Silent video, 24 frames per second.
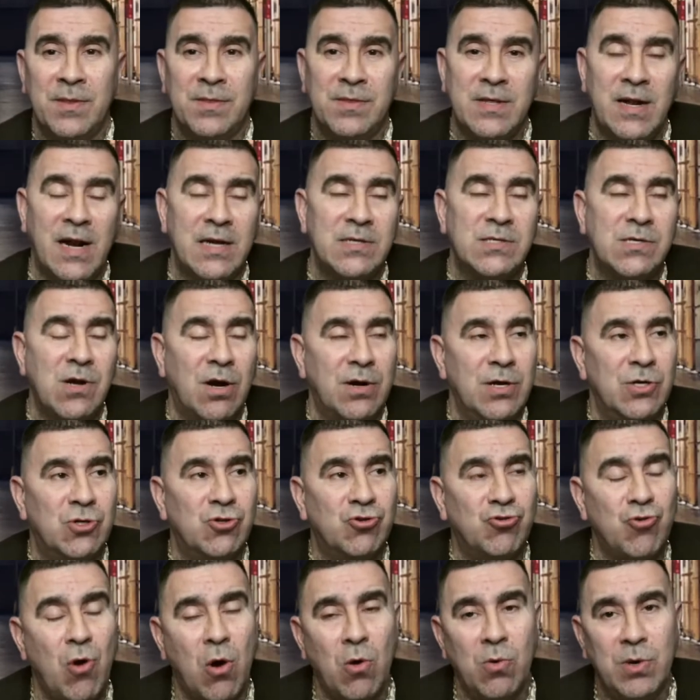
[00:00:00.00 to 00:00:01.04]
Then I started
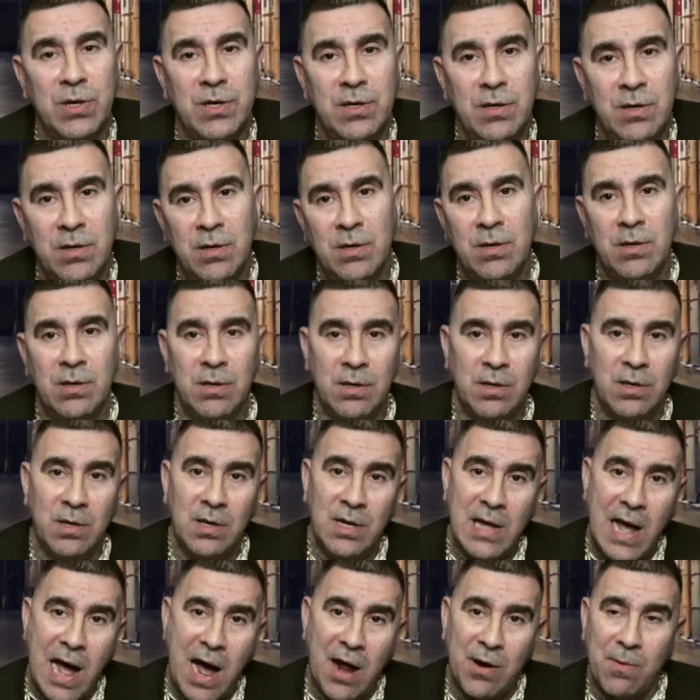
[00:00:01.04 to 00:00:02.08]
strolling
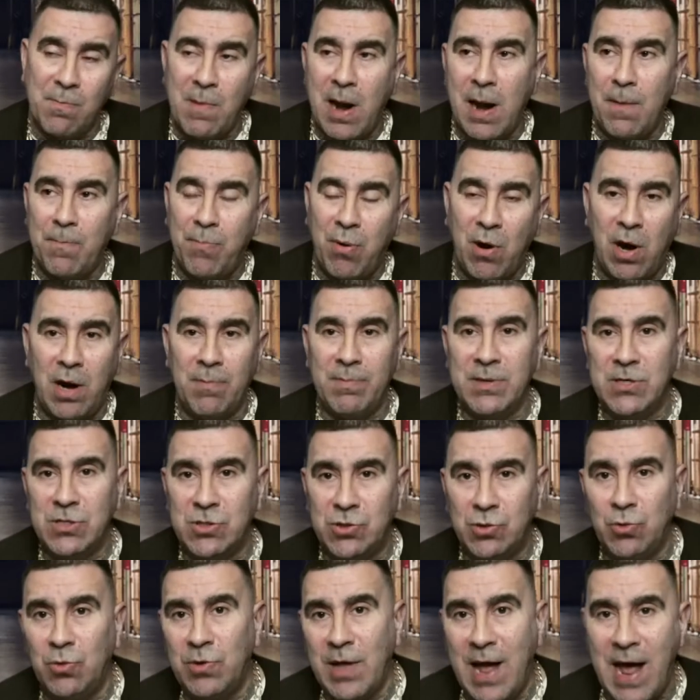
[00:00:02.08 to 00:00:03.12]
out of my
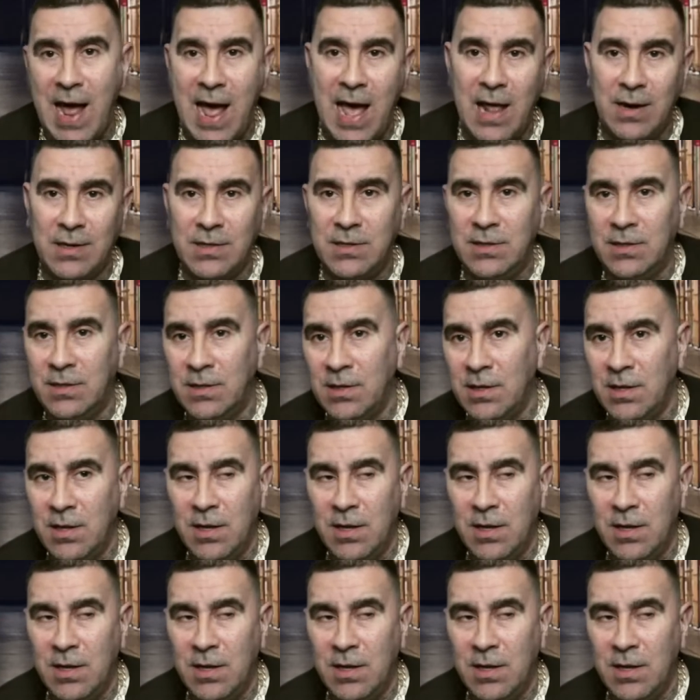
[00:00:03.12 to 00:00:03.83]
apartments through the alley,